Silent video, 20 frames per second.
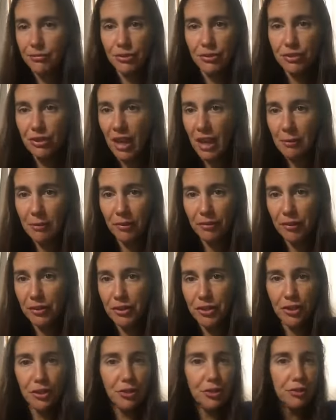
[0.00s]
table for
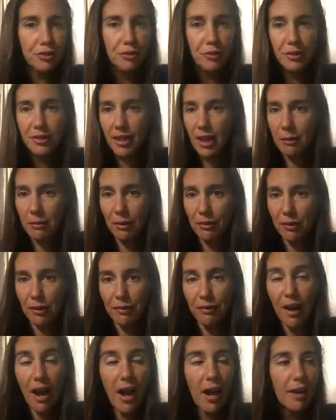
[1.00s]
two to a table for
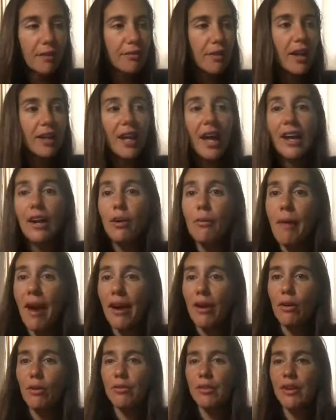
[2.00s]
five. And I go
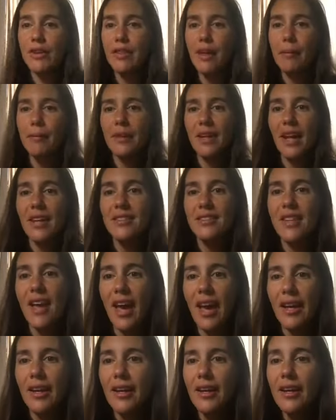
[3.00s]
back over to them and I
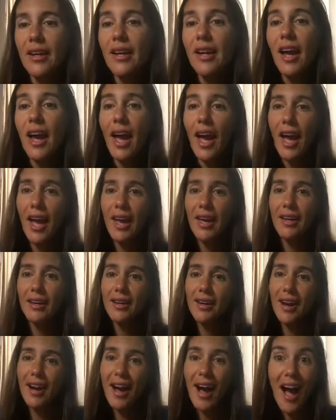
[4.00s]
say, hey,
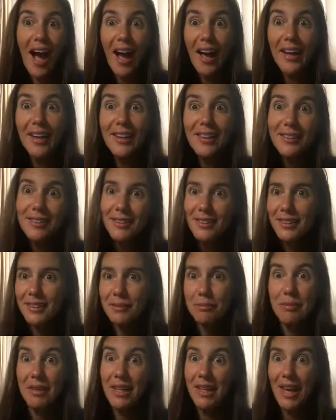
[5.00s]
hi,
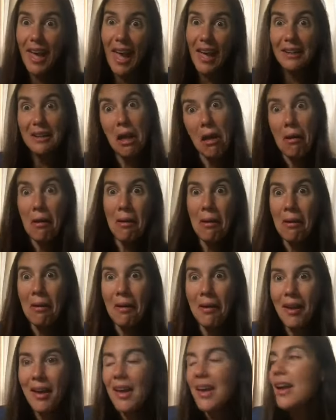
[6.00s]
me again.
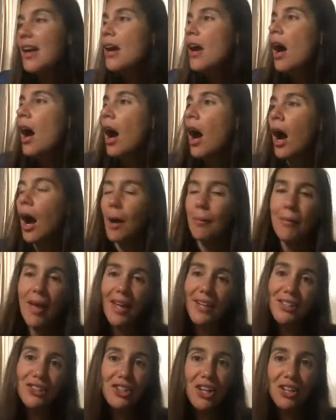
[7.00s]

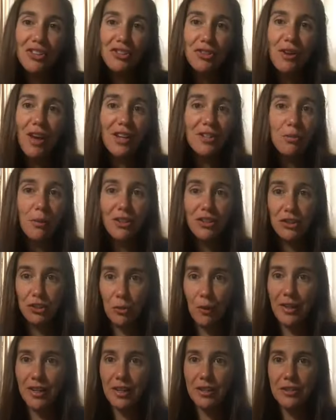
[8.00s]
Any chance you guys want to
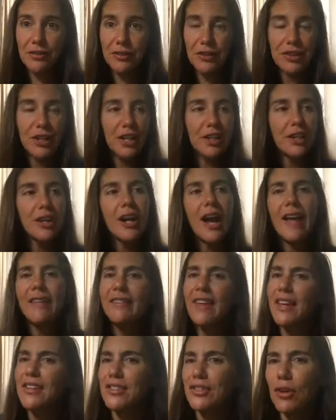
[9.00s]
join us for dinner? And
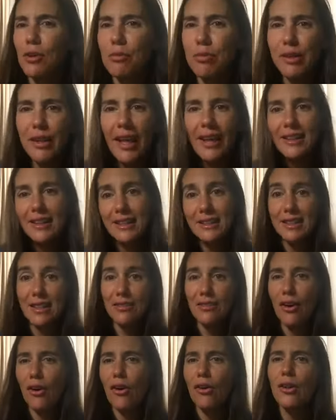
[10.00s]
they so politely did
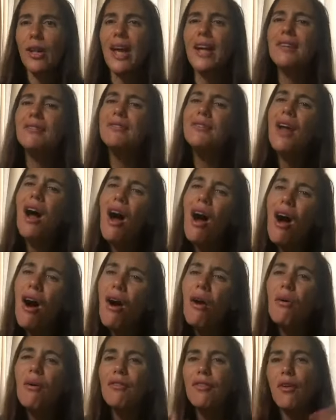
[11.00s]
the whole like,
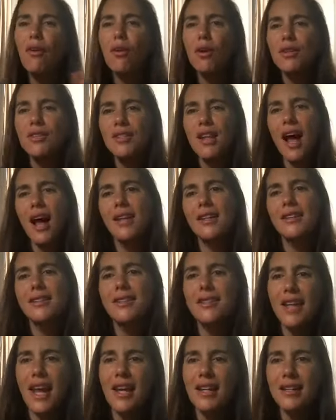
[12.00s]
no, of course not. It's
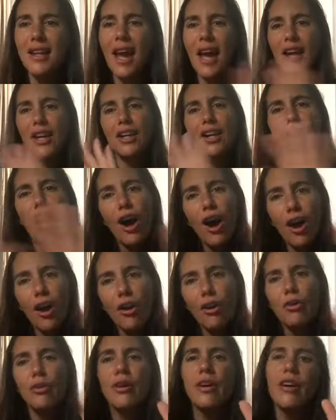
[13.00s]
date night.
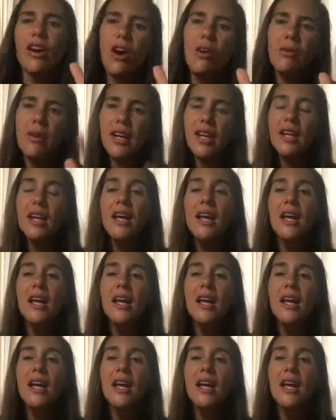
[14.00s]
Go eat.